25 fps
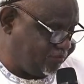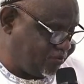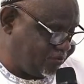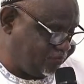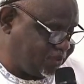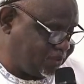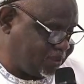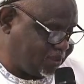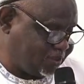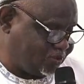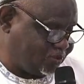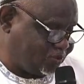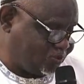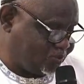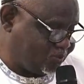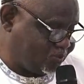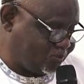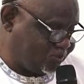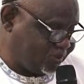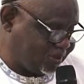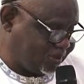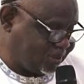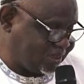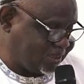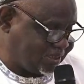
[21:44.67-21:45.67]

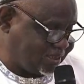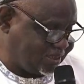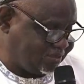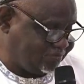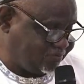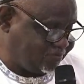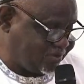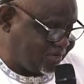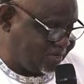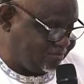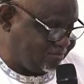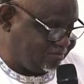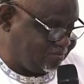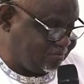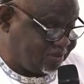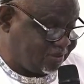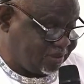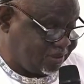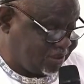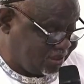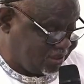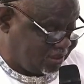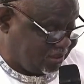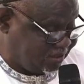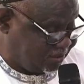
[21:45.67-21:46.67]
52, 65,
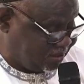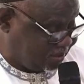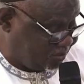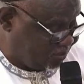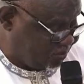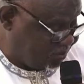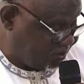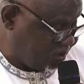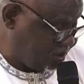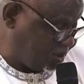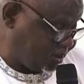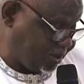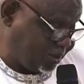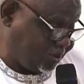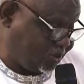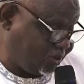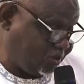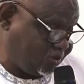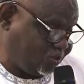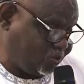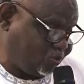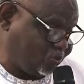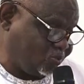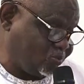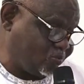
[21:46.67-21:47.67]

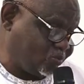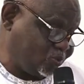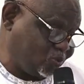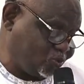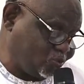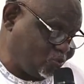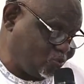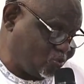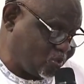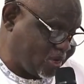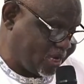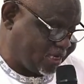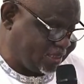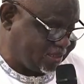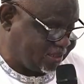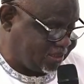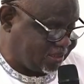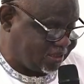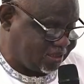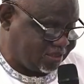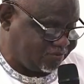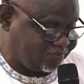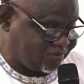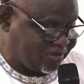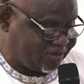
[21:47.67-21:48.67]
62, 2, and
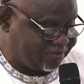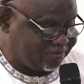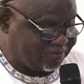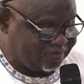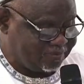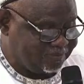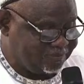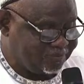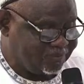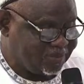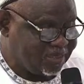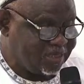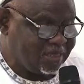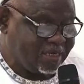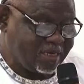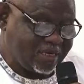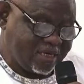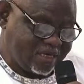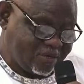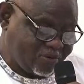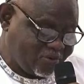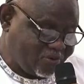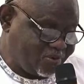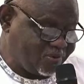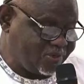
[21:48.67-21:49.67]
65.
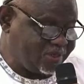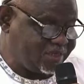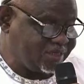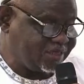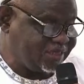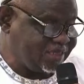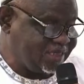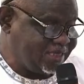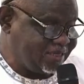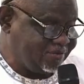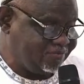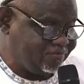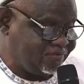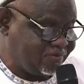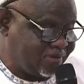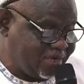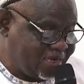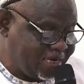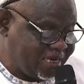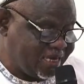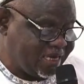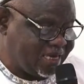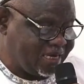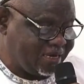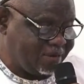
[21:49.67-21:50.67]
All these give
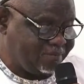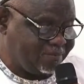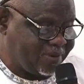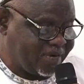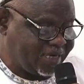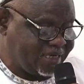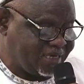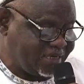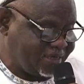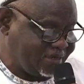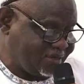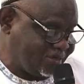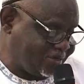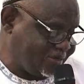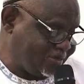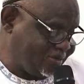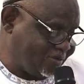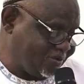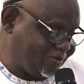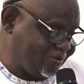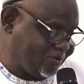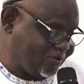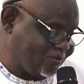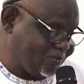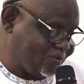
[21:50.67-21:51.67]
legal backing
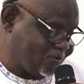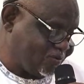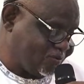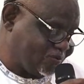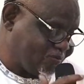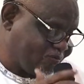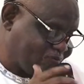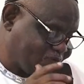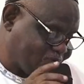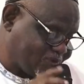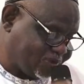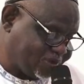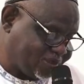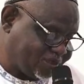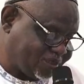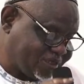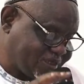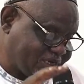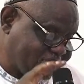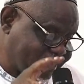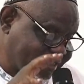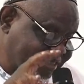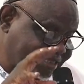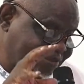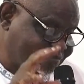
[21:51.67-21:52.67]
for
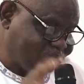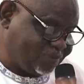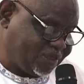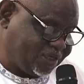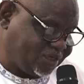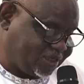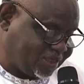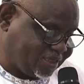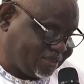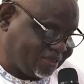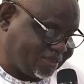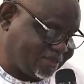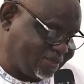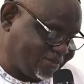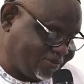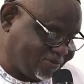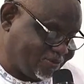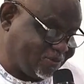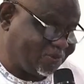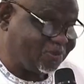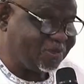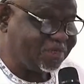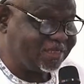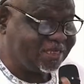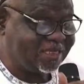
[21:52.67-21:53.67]
transmission,
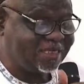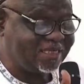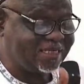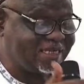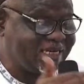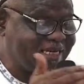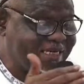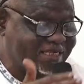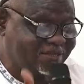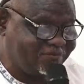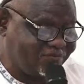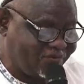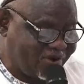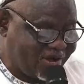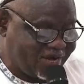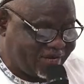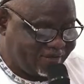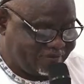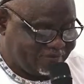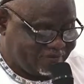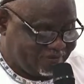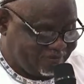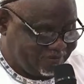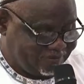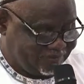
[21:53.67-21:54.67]
or is it
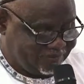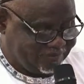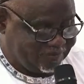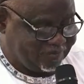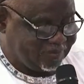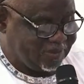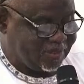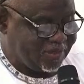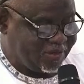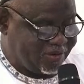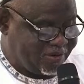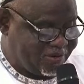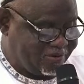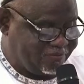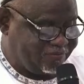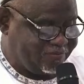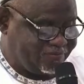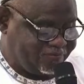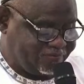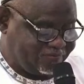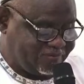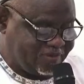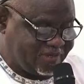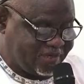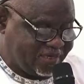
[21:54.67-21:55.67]
transfer,
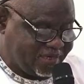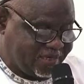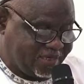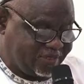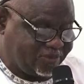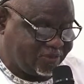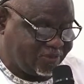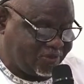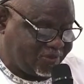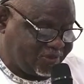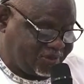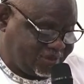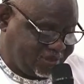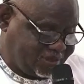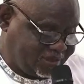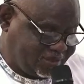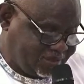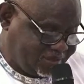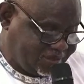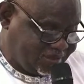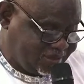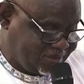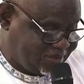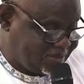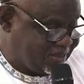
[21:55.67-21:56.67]
of
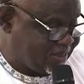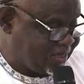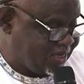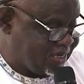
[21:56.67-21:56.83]
results.